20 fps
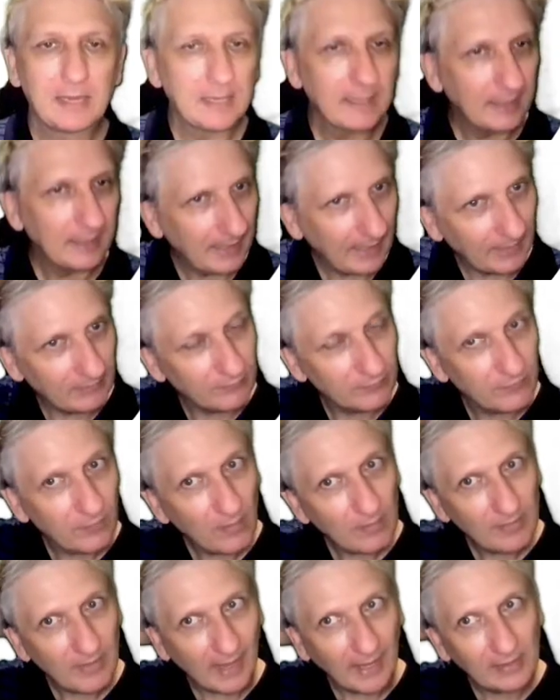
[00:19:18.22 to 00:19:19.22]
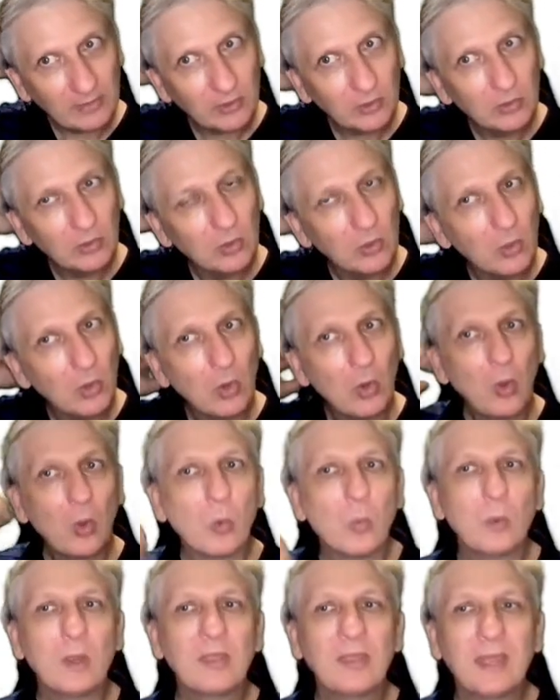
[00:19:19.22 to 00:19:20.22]
And from that,
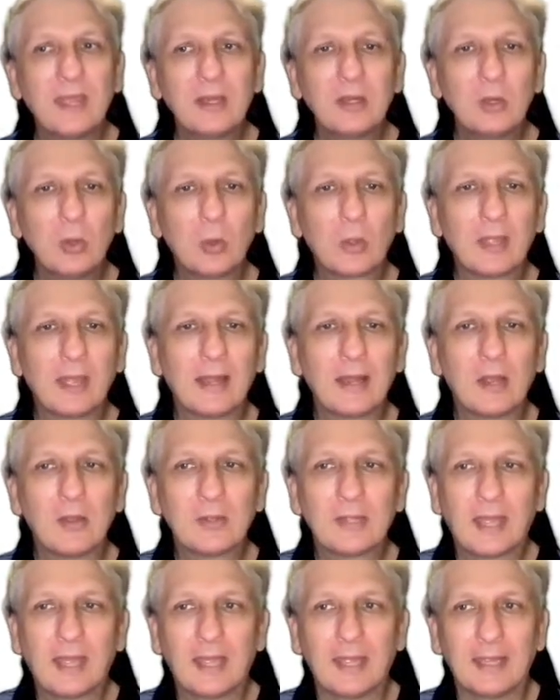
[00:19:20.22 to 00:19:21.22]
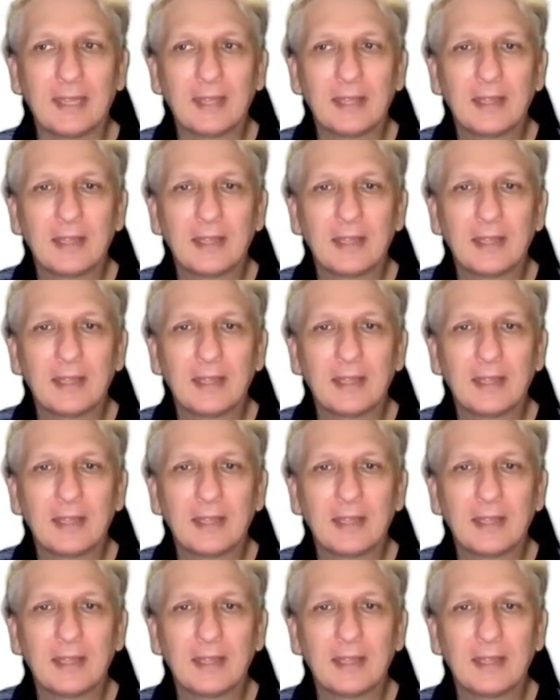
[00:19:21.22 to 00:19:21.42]
we then look at okay,